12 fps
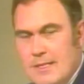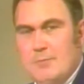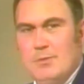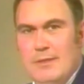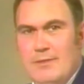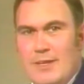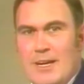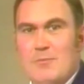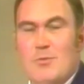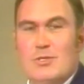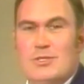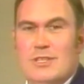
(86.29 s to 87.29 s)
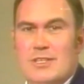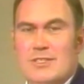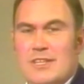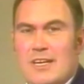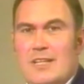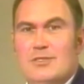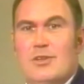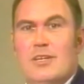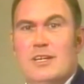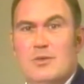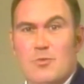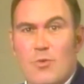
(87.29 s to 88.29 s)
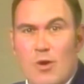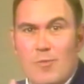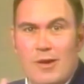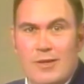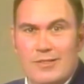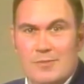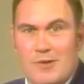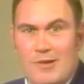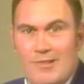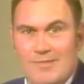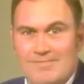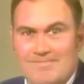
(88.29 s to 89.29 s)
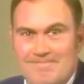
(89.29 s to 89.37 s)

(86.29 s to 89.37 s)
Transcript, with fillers: And believe it or not, more sunshine. It's going to get warmer tomorrow.